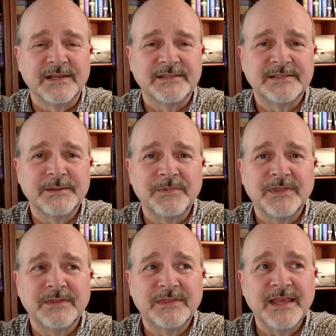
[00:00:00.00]
some
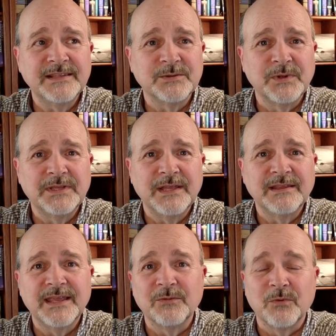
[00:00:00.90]
things that we tend
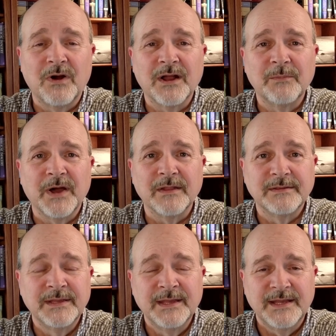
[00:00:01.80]
to get wrong about
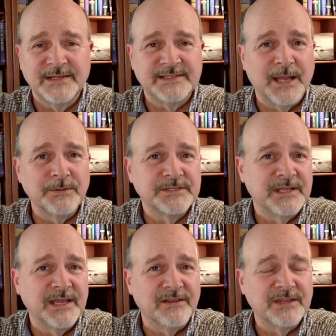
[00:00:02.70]

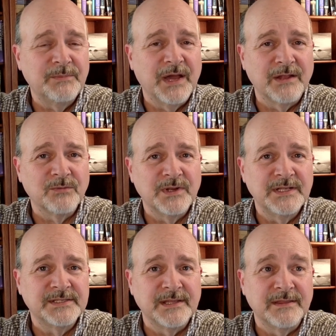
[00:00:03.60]
establishing healthy
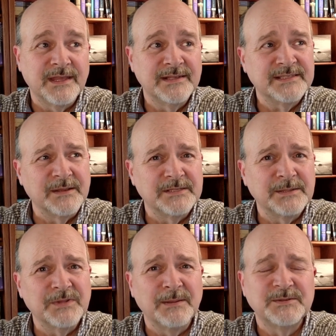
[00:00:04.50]
boundaries, and things that
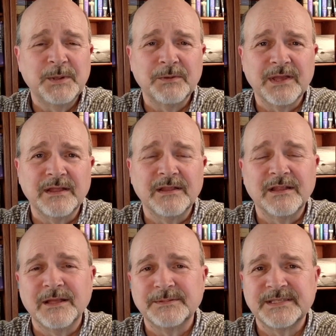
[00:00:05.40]
sometimes people get a
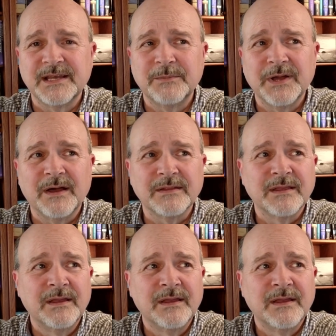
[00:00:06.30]
little upset about